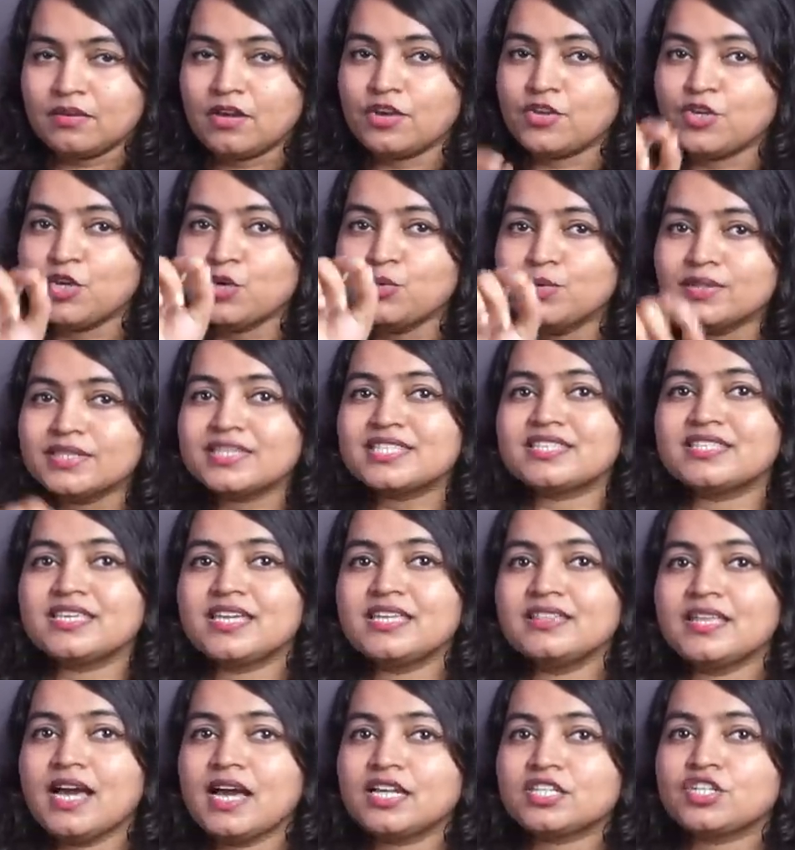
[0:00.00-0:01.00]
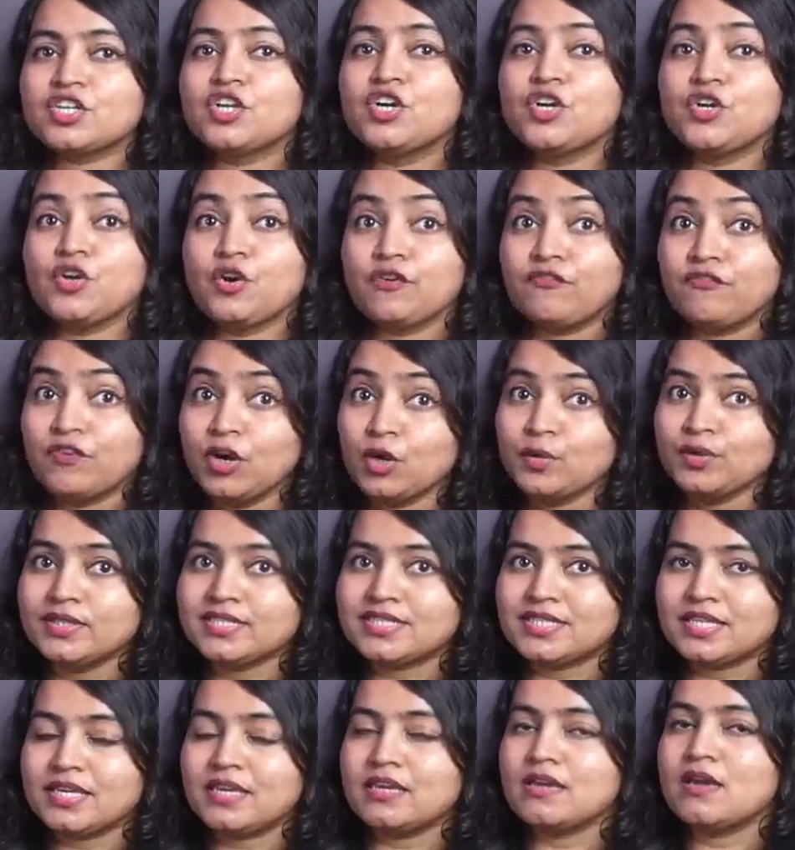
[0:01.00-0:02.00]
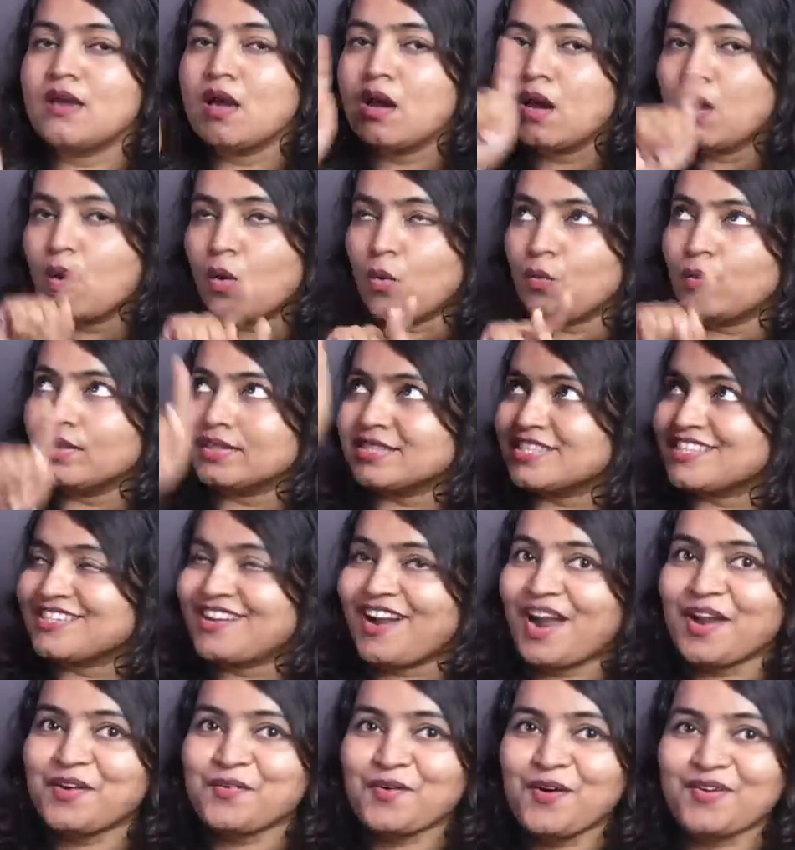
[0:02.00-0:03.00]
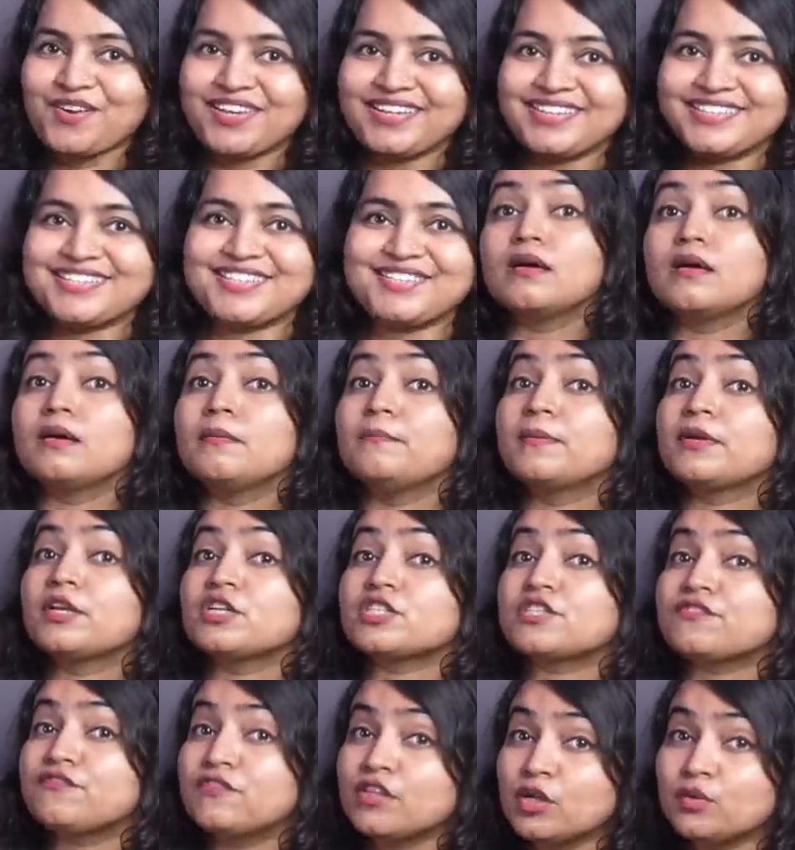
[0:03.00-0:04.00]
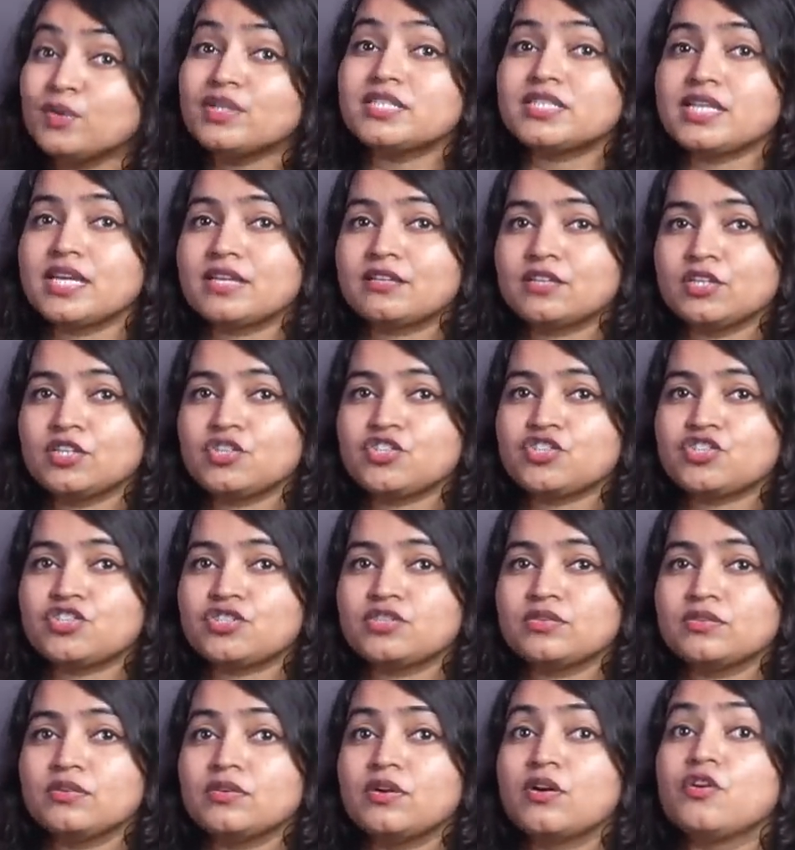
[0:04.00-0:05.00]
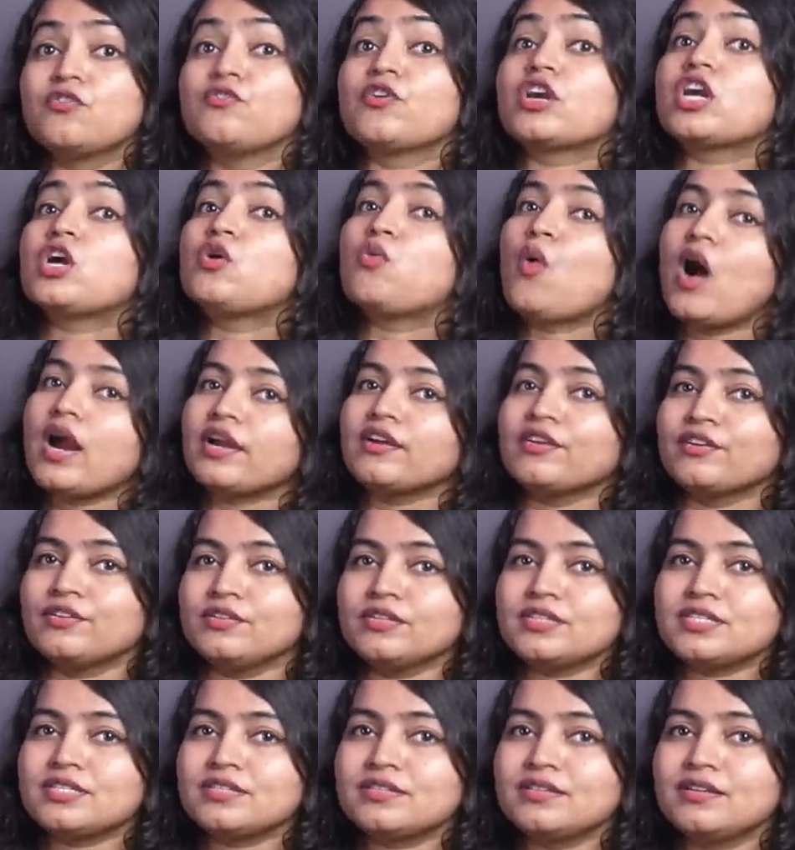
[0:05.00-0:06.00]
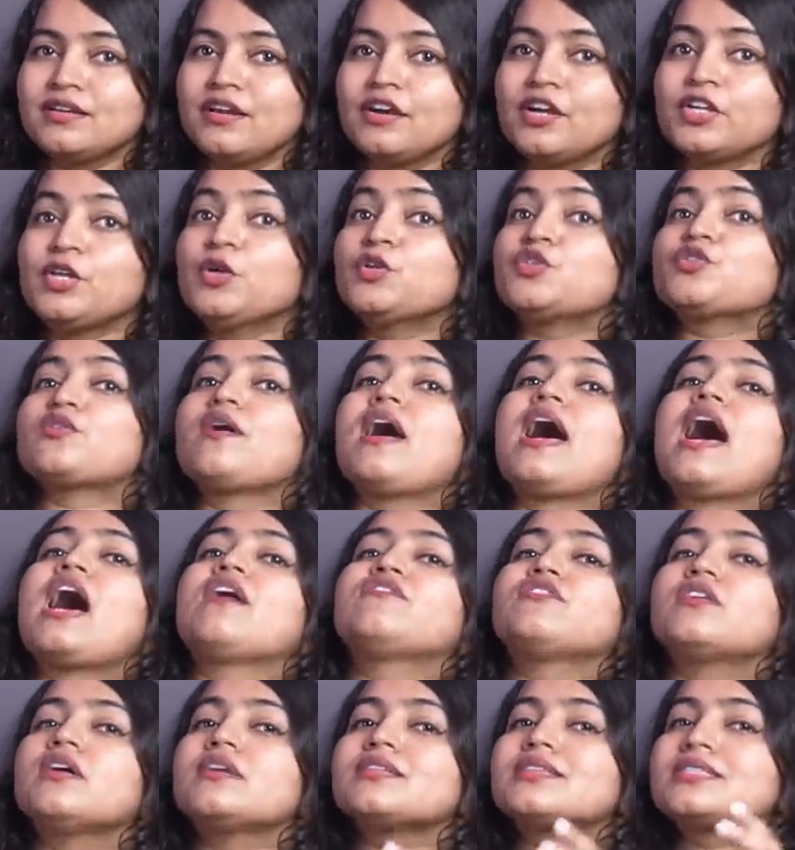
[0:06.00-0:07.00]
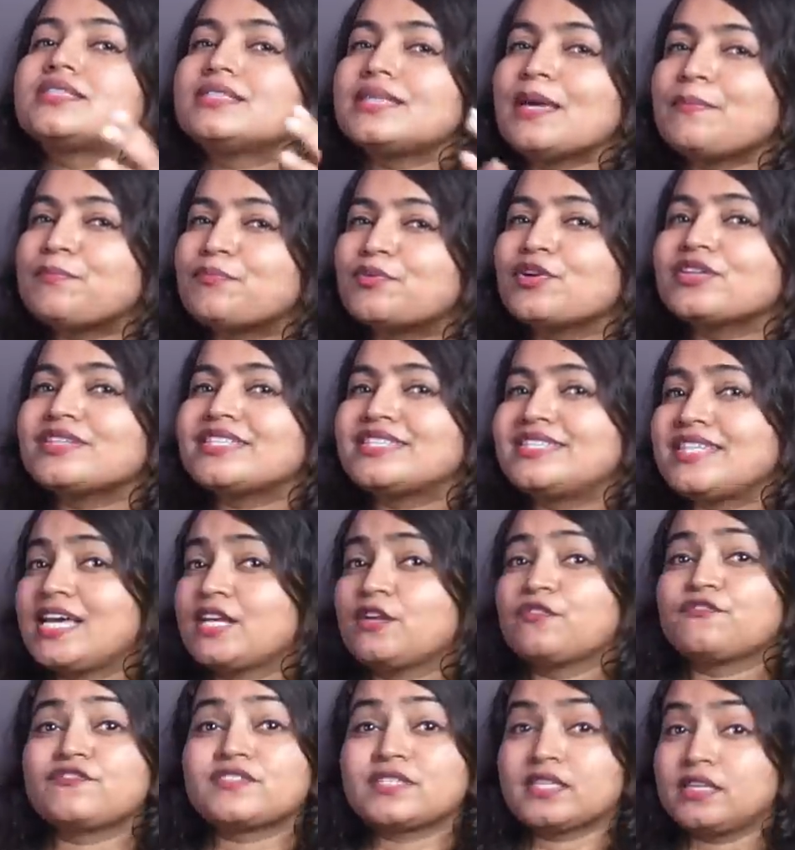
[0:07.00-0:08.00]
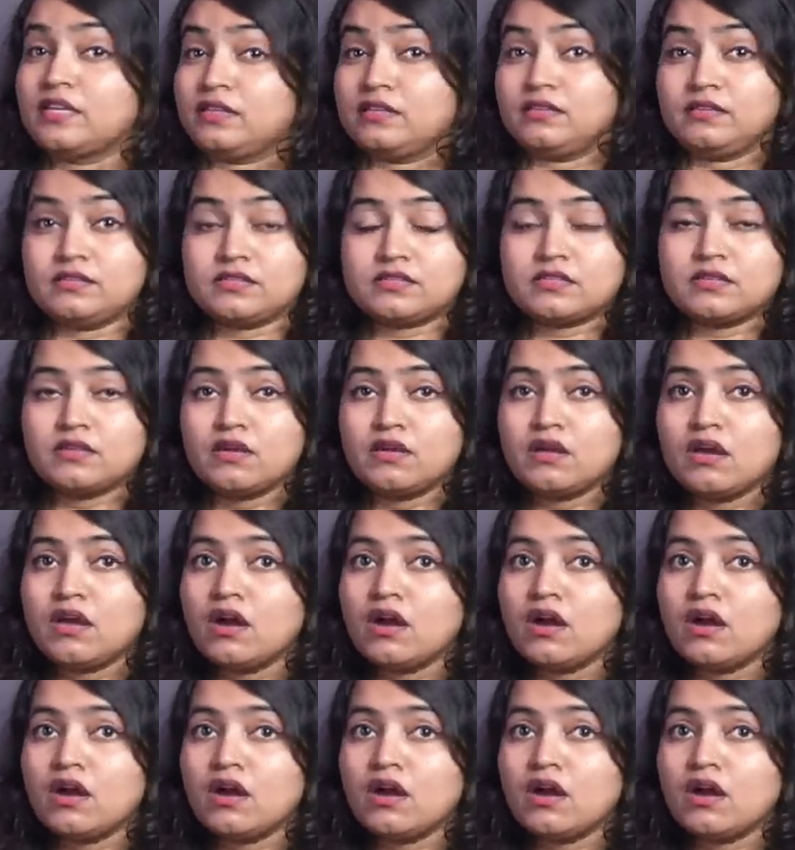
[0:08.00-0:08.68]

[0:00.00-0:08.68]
you will see that your fluency will skyrocket because fluent English requires you to have a separate set of skills.